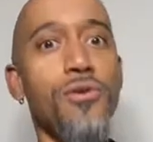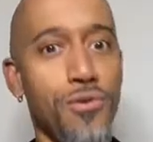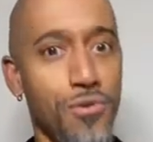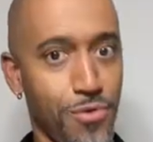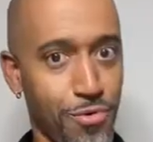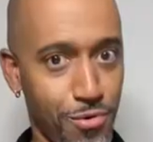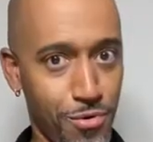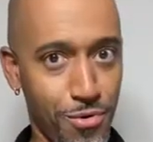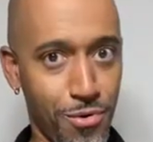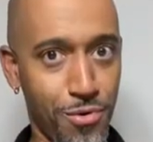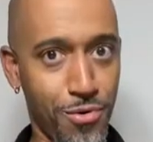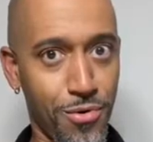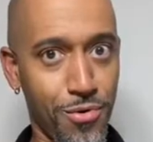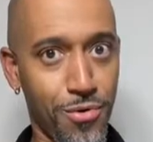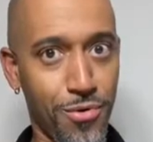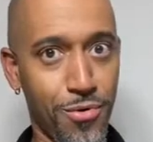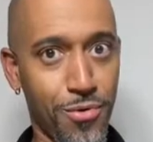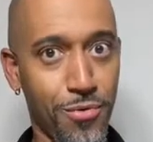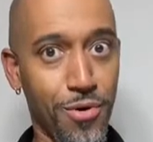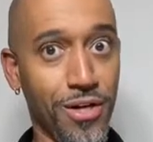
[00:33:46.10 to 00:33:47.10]

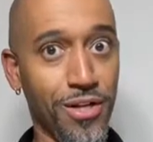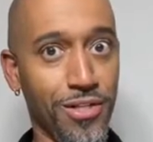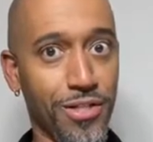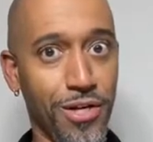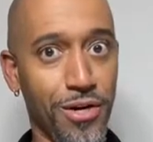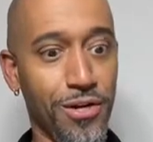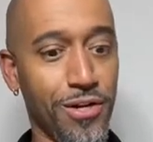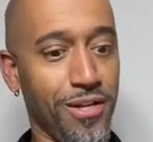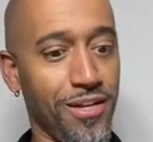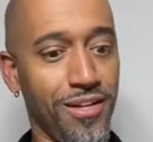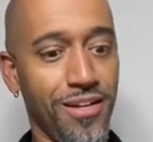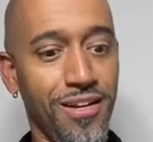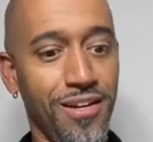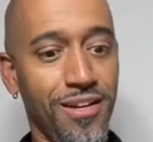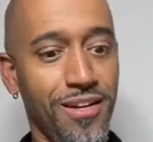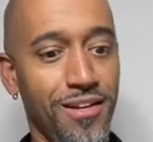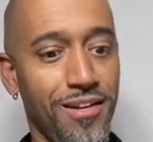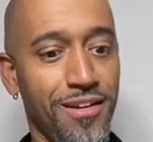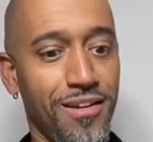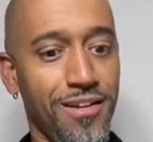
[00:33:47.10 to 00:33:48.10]
ooh, what a journey!
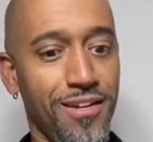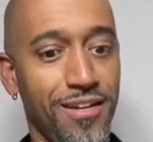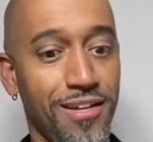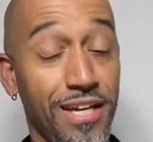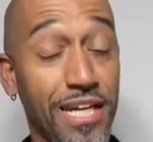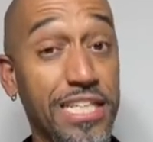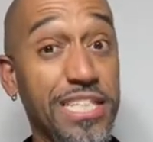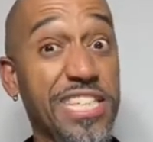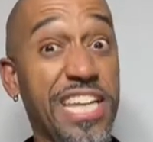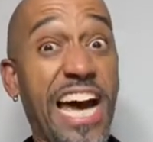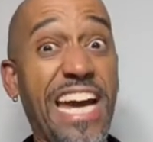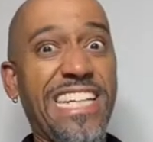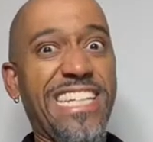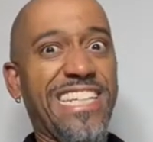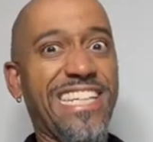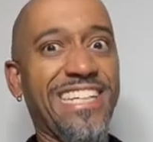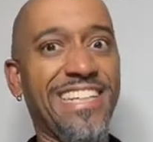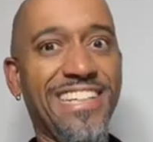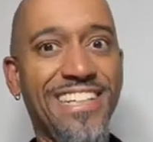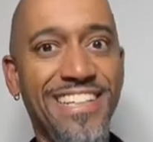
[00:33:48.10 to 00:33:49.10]
Exciting.